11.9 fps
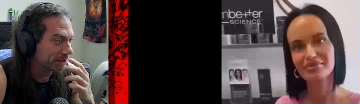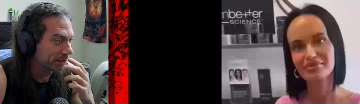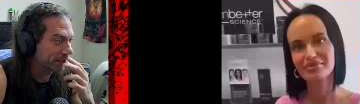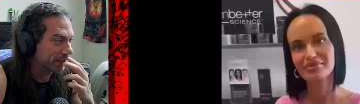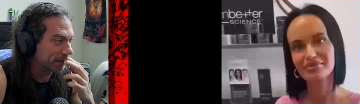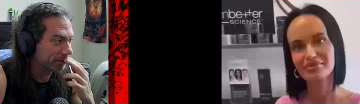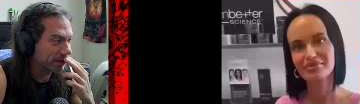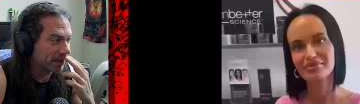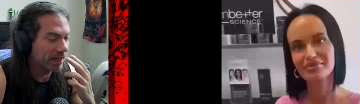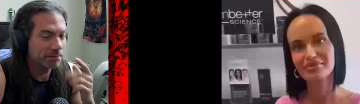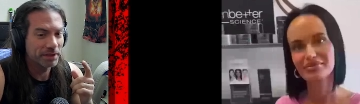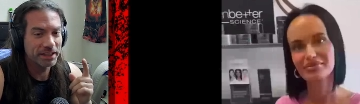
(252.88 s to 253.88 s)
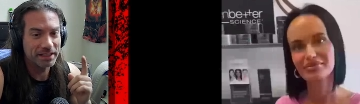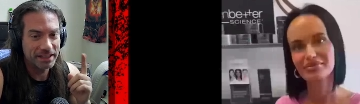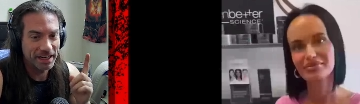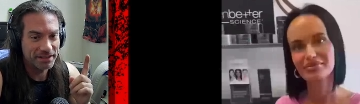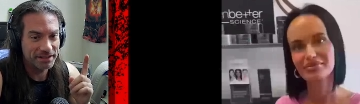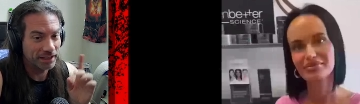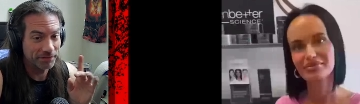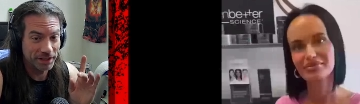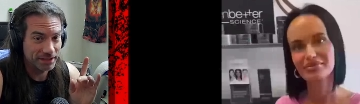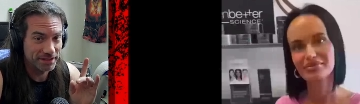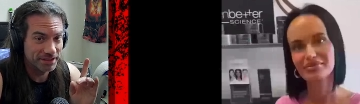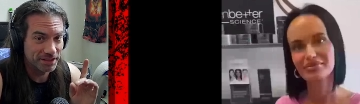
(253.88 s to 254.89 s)
Speaker 1: I'm I'm gonna guess. I've not
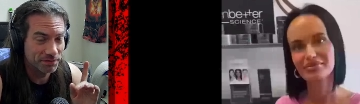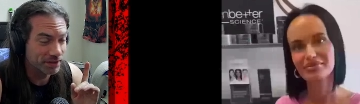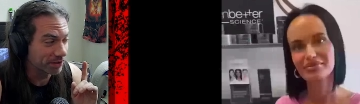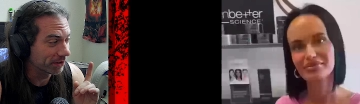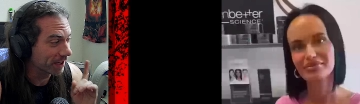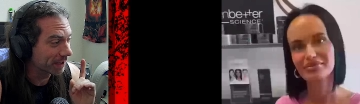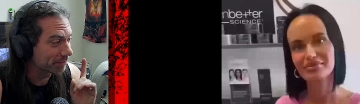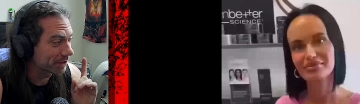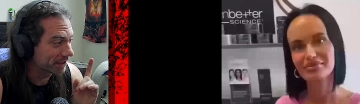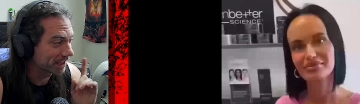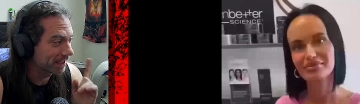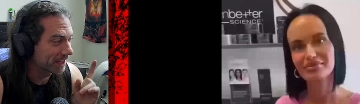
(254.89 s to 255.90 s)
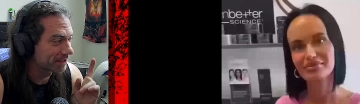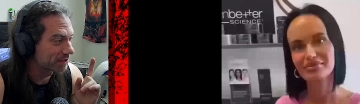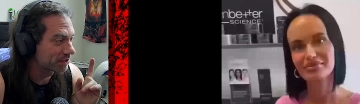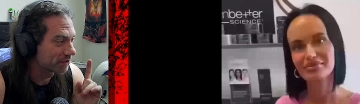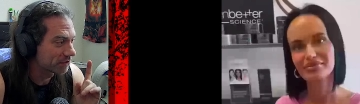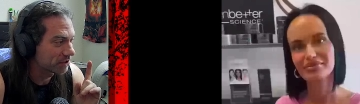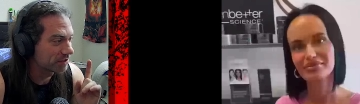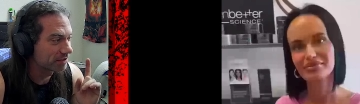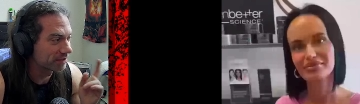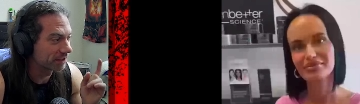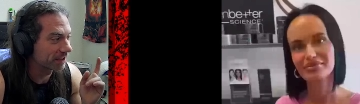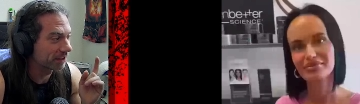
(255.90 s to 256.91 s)
seen this video. I'm gonna guess she's
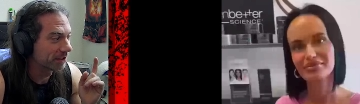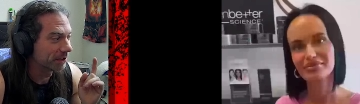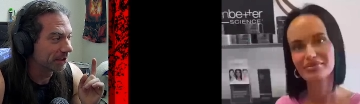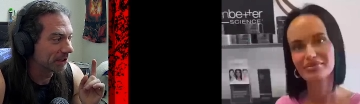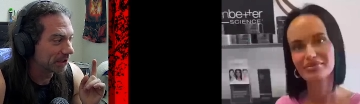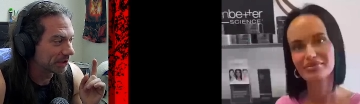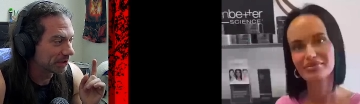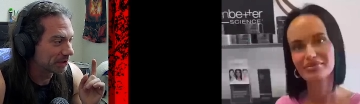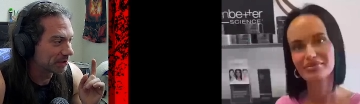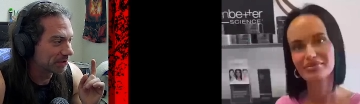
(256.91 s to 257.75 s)
like t-